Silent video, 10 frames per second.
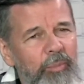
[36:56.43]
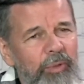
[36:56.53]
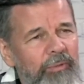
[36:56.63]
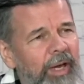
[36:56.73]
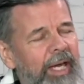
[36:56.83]

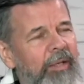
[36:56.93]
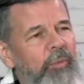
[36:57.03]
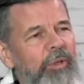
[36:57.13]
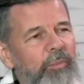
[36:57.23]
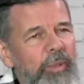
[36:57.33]
you
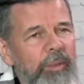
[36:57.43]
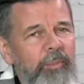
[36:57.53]
provide with